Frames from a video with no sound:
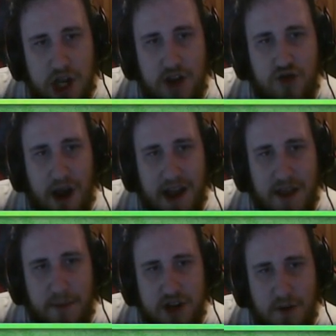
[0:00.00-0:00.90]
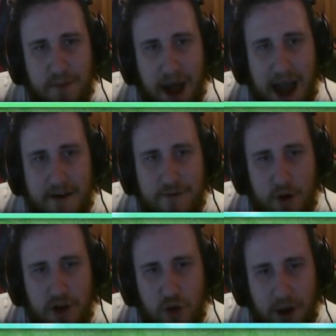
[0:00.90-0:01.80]
Jake trying to get the bishop back
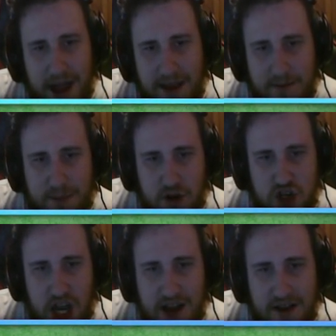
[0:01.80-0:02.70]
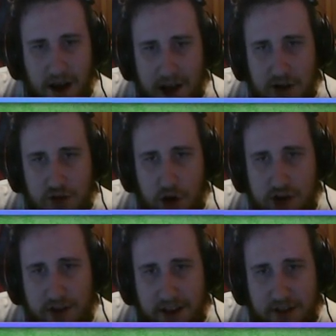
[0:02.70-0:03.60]
for the queen. Jake,
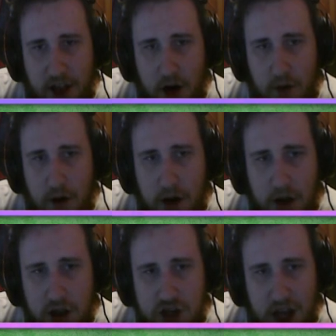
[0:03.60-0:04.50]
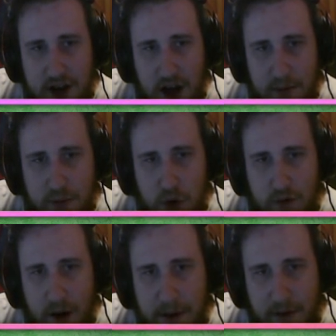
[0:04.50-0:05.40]
Crusher says no. Jake gonna
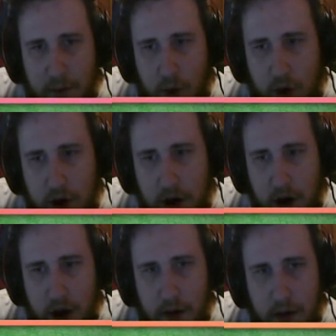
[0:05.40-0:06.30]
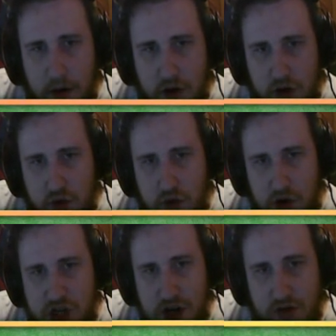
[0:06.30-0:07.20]
move up even more.
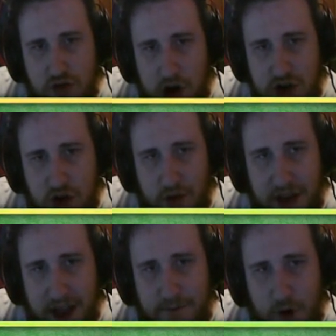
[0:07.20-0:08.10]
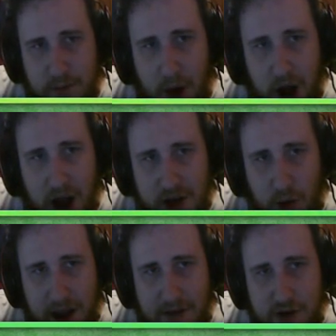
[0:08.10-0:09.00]
Crusher goes in for a pawn,
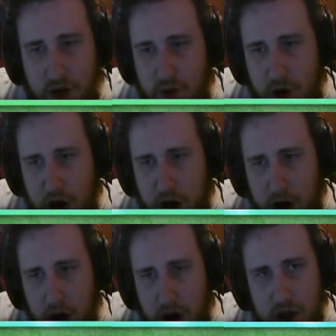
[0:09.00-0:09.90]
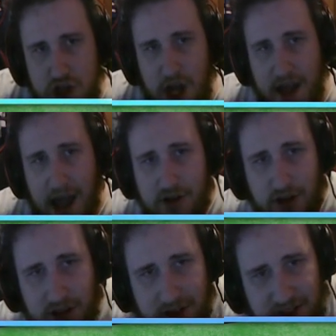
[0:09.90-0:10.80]
going after the rook. Jake
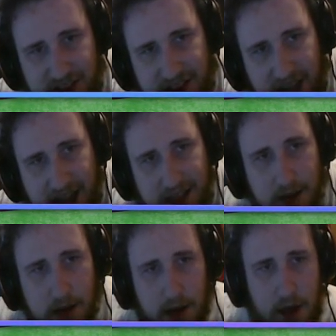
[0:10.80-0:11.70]
actually at least sees that.